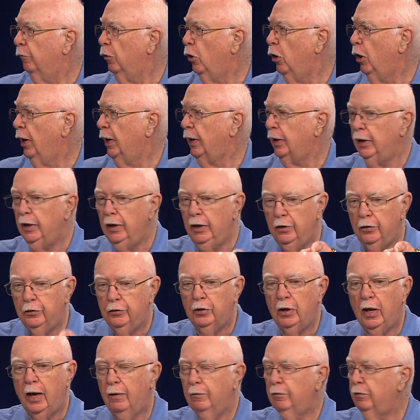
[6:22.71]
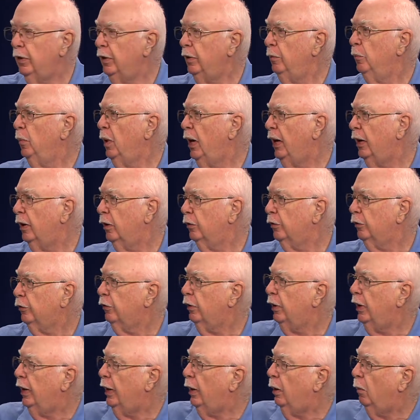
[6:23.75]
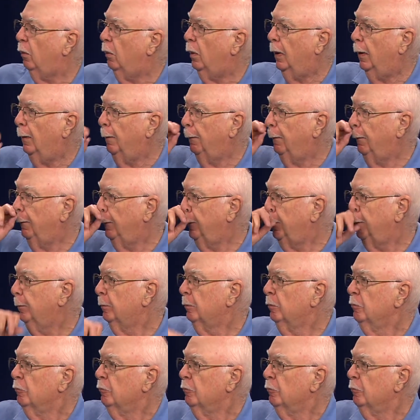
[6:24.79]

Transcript: 47 mm-hmm. miles an hour. Yep.